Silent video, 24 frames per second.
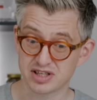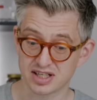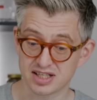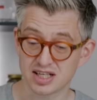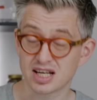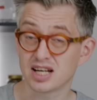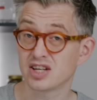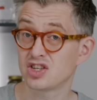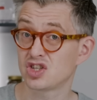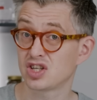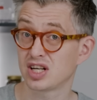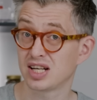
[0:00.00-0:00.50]
a
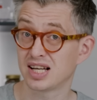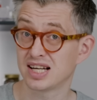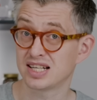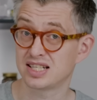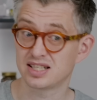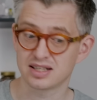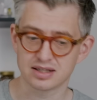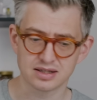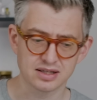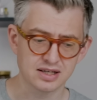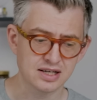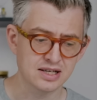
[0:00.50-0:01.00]
touch
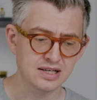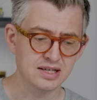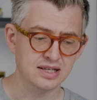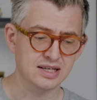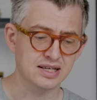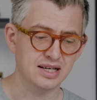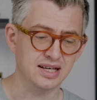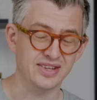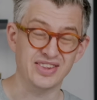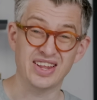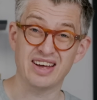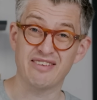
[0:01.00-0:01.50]
lighter
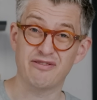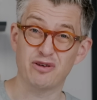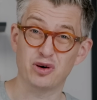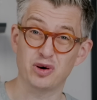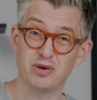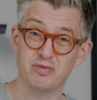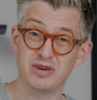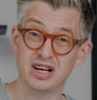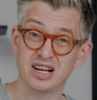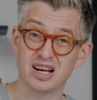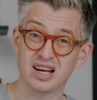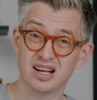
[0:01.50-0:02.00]
and
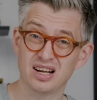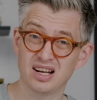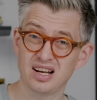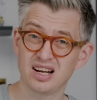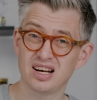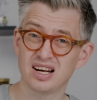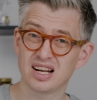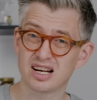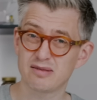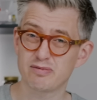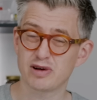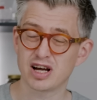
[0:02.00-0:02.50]
therefore a
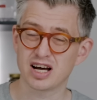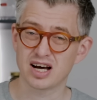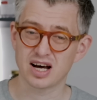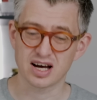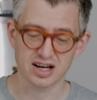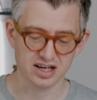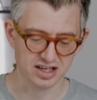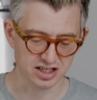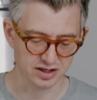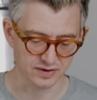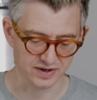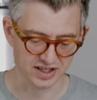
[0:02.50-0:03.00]
little bit
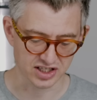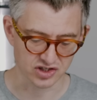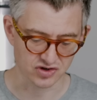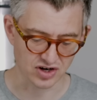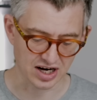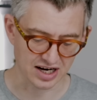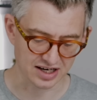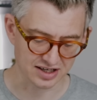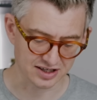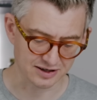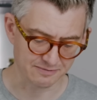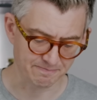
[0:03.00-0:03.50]
harder to
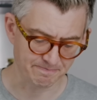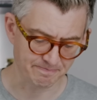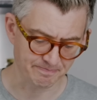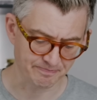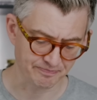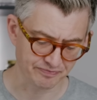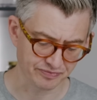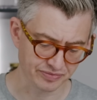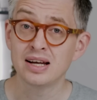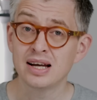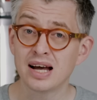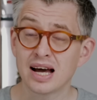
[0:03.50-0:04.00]
extract.
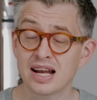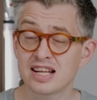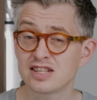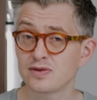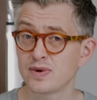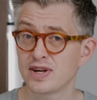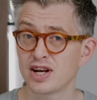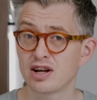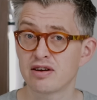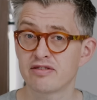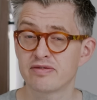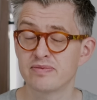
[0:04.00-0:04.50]
And as
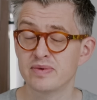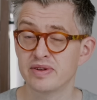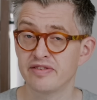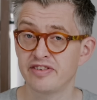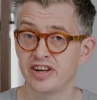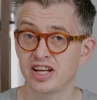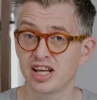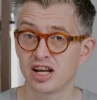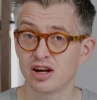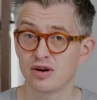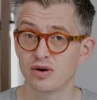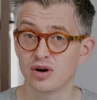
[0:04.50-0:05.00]
we know from the
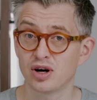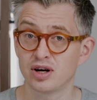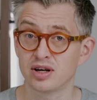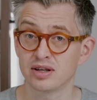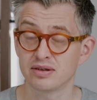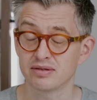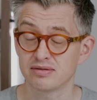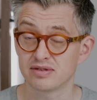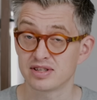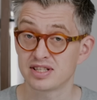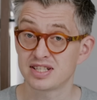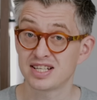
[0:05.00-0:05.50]
video
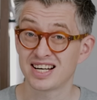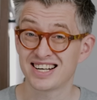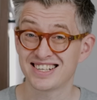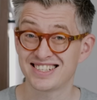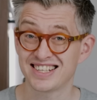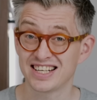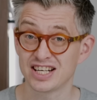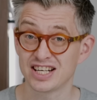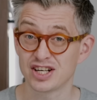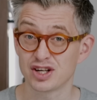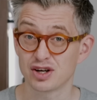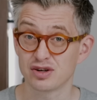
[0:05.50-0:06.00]
on
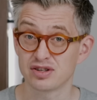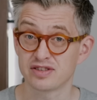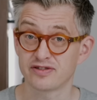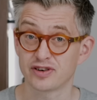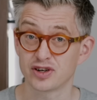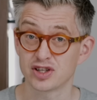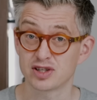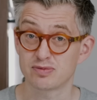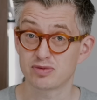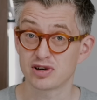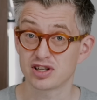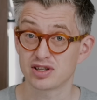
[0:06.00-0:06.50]
starting dose for
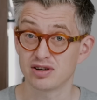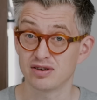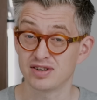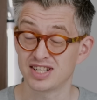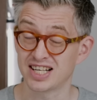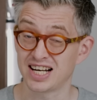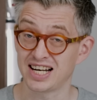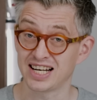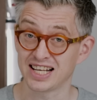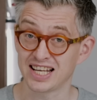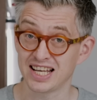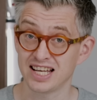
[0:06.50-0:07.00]
espresso
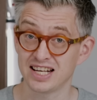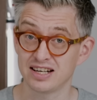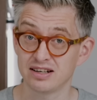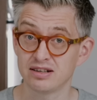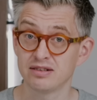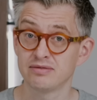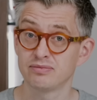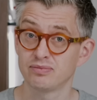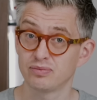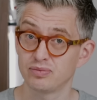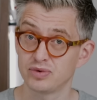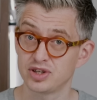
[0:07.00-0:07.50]
dialing in,
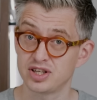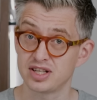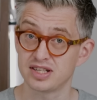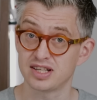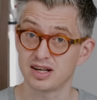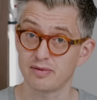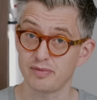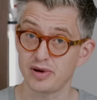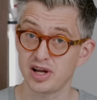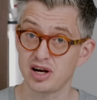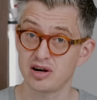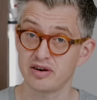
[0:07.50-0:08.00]
which is
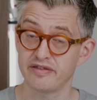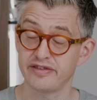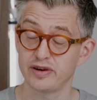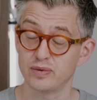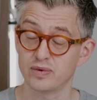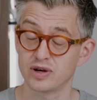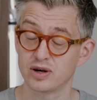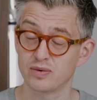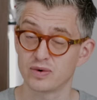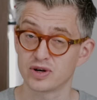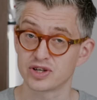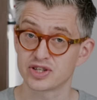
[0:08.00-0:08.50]
up here if you
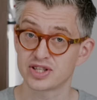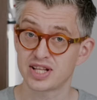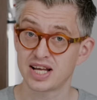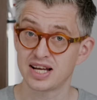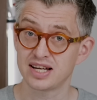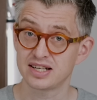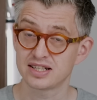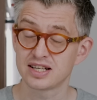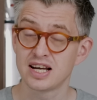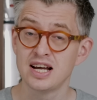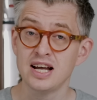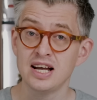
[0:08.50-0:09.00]
want to watch
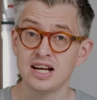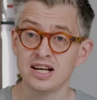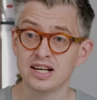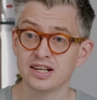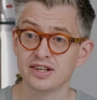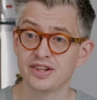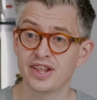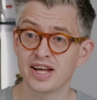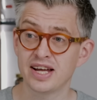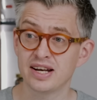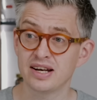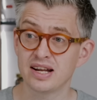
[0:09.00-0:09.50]
that,
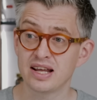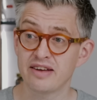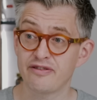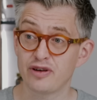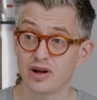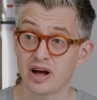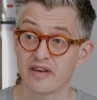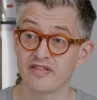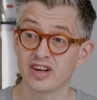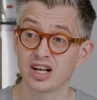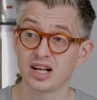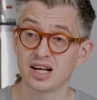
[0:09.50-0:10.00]
then if you
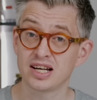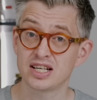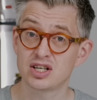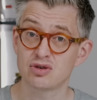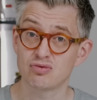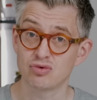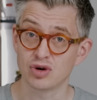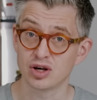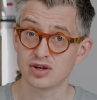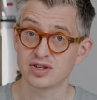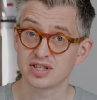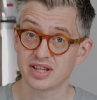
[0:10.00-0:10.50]
have a lighter
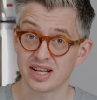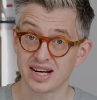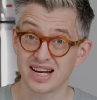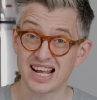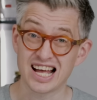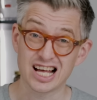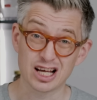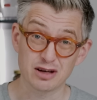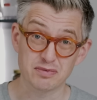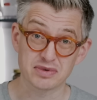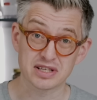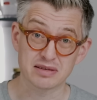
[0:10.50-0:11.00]
roast, then it
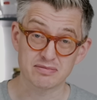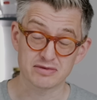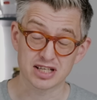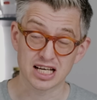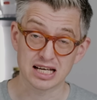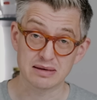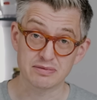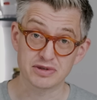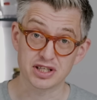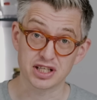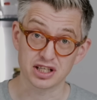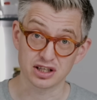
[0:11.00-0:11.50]
helps
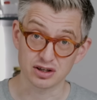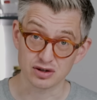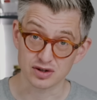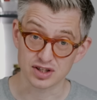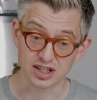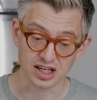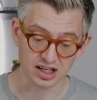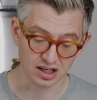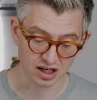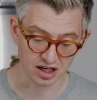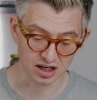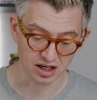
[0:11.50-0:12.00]
sometimes to use
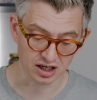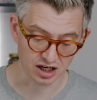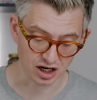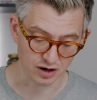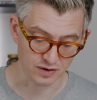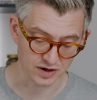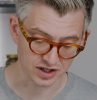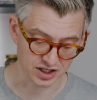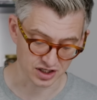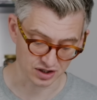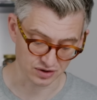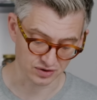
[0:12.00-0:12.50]
a
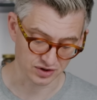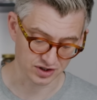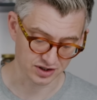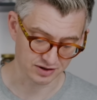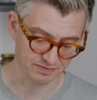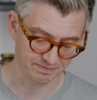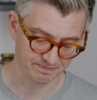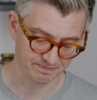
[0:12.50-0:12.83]
lower dose.